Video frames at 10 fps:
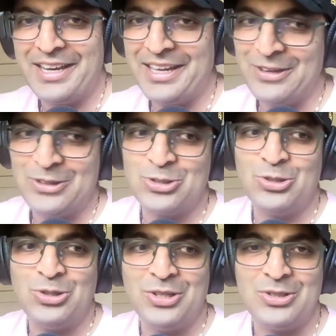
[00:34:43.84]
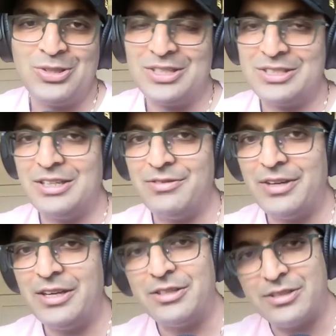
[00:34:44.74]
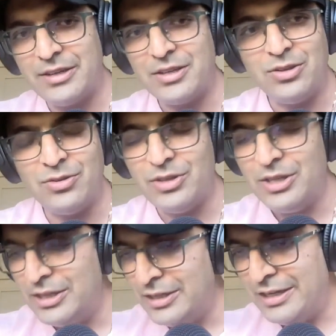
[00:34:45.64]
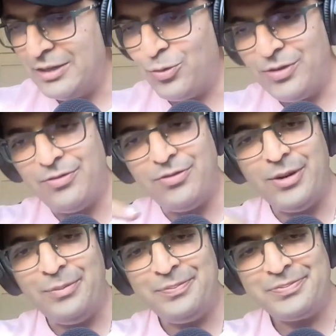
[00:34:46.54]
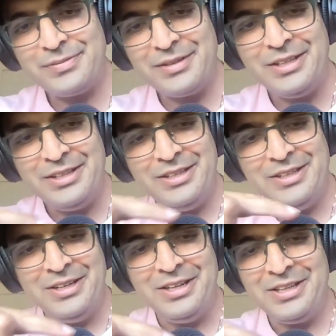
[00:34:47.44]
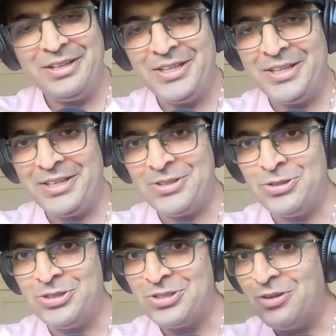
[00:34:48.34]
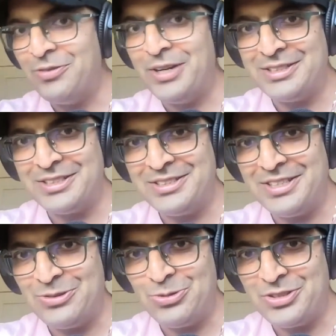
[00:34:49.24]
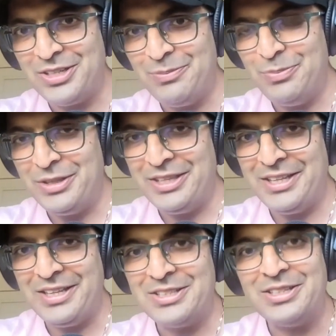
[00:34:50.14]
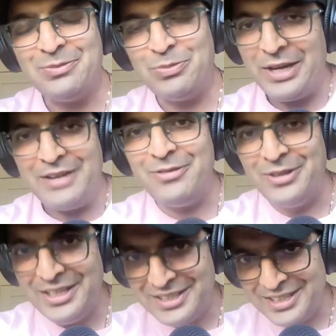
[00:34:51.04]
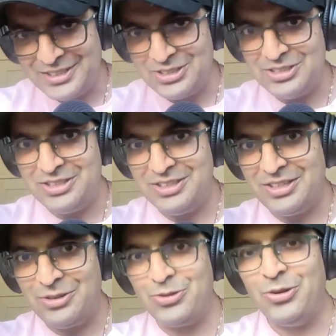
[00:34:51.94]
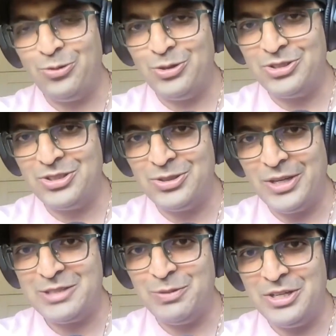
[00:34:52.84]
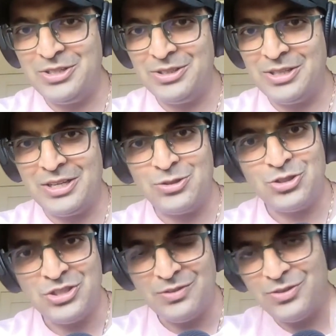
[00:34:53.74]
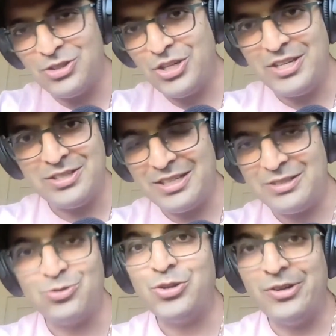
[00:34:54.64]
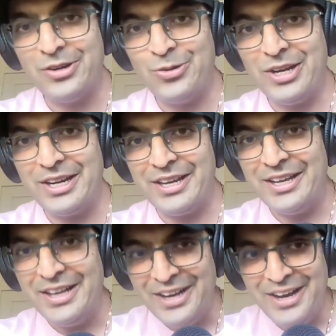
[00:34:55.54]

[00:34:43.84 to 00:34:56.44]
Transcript: getting on a scooter and doing stuff. And just like you, it went from nothing, just overnight success, but then they didn't plan for that, and just the growth was just so exponential that they had to shift and change things really, really quickly.